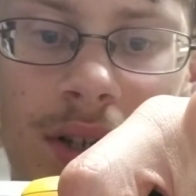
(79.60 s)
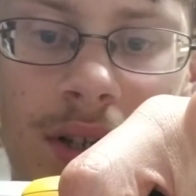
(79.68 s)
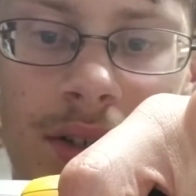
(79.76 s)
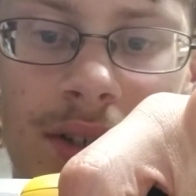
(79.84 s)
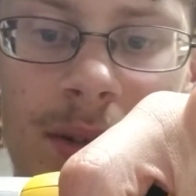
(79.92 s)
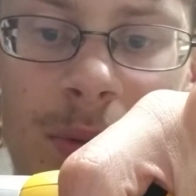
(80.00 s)

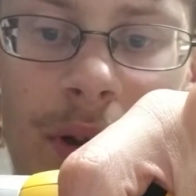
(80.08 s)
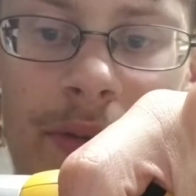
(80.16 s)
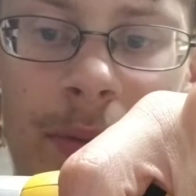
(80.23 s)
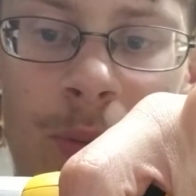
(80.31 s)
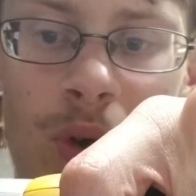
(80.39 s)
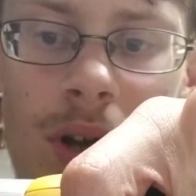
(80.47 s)
Keep away
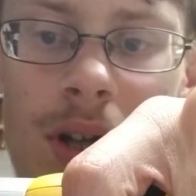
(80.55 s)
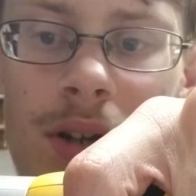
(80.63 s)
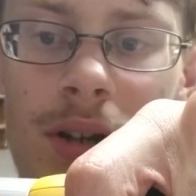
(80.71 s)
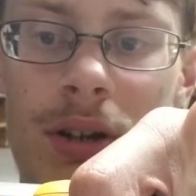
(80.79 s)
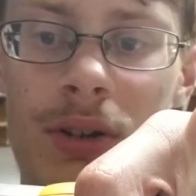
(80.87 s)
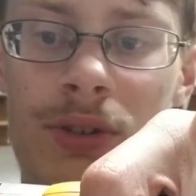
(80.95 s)
from
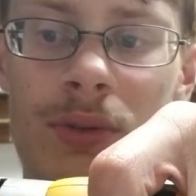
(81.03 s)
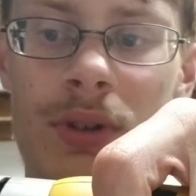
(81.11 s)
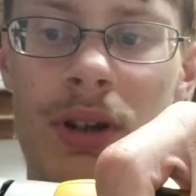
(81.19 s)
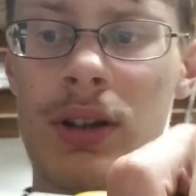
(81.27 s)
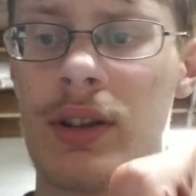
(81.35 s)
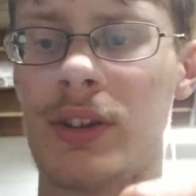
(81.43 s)
water. Do
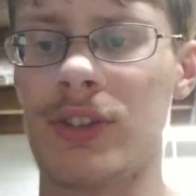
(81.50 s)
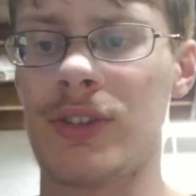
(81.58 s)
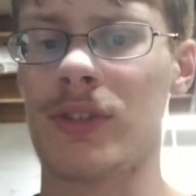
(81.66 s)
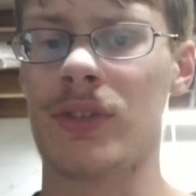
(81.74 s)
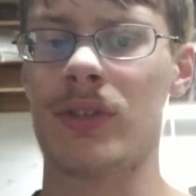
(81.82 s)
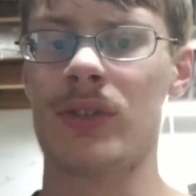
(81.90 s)
not
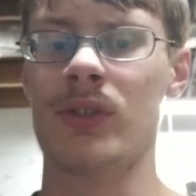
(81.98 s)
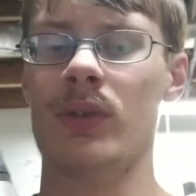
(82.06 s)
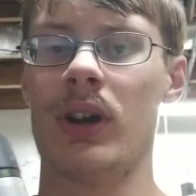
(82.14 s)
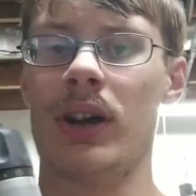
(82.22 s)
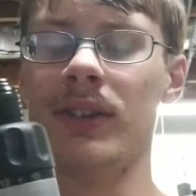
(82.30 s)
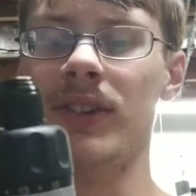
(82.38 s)

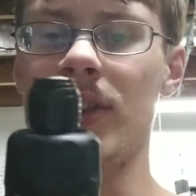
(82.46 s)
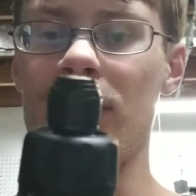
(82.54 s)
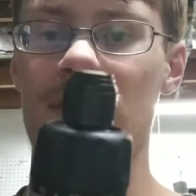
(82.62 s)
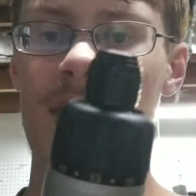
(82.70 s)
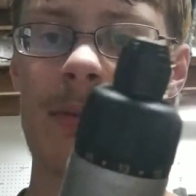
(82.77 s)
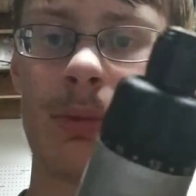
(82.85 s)

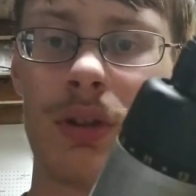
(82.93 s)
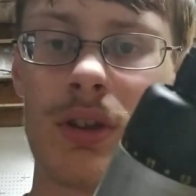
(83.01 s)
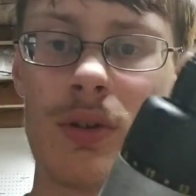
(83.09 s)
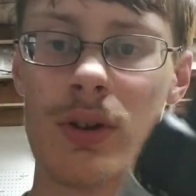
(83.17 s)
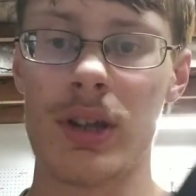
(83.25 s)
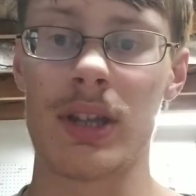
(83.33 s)
disassemble the
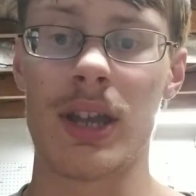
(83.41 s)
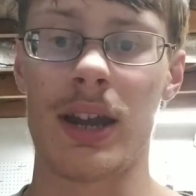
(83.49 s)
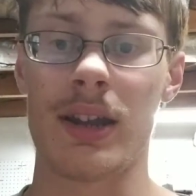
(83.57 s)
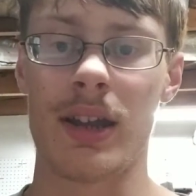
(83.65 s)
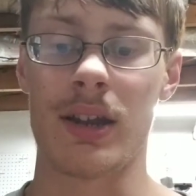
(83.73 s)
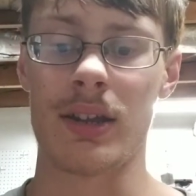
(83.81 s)
unit.
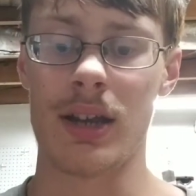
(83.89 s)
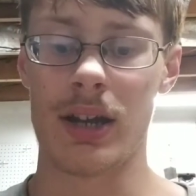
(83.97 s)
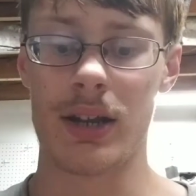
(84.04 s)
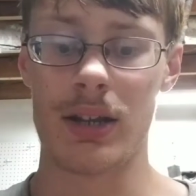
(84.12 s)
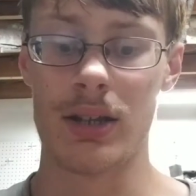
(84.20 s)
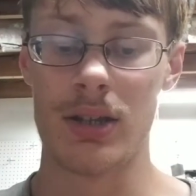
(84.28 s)
Yada yada
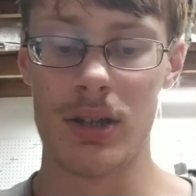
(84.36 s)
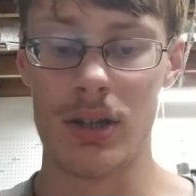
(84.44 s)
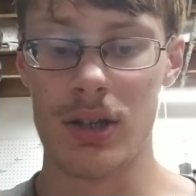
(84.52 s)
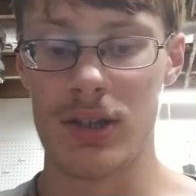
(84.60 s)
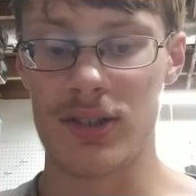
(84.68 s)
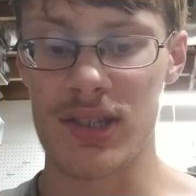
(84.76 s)
yada.
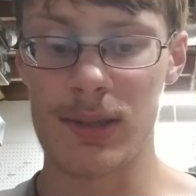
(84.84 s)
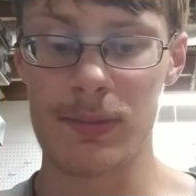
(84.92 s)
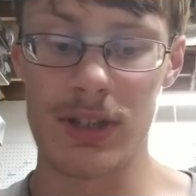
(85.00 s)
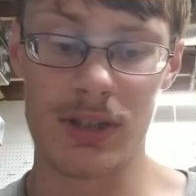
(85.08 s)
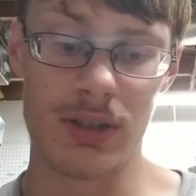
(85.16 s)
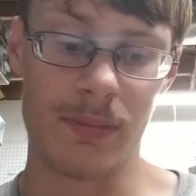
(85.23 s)
Same
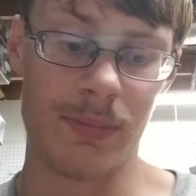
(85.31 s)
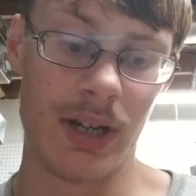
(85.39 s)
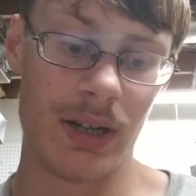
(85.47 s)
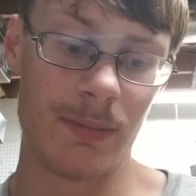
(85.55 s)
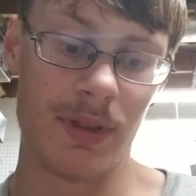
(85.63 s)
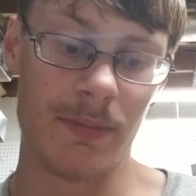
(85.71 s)
thing on the
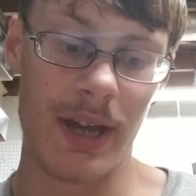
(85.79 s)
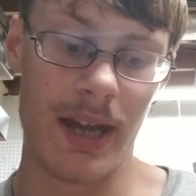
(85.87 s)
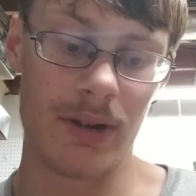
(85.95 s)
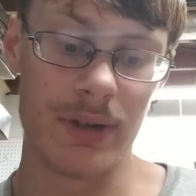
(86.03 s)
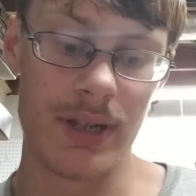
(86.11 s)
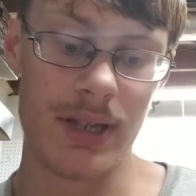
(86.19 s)
bottom of the
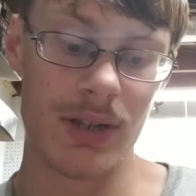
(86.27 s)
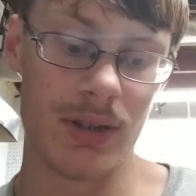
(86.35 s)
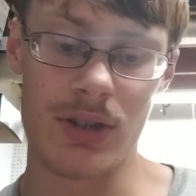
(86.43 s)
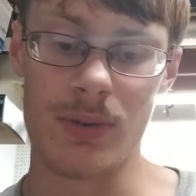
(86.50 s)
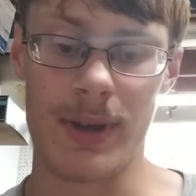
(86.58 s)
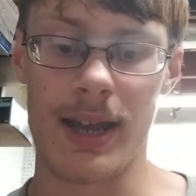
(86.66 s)
battery here.
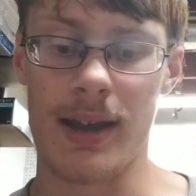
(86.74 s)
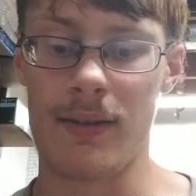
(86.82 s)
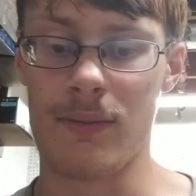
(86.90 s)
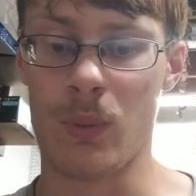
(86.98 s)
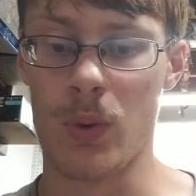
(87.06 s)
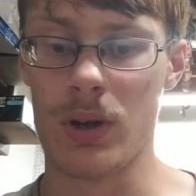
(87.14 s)
You
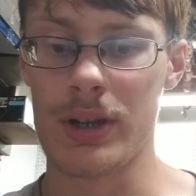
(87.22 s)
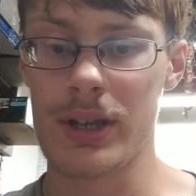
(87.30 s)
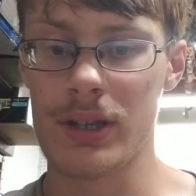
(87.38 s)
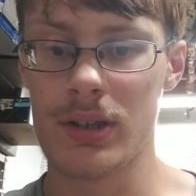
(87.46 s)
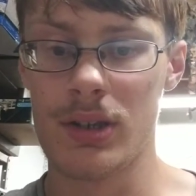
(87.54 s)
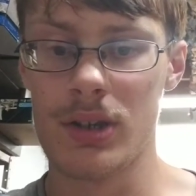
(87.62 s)
have warning.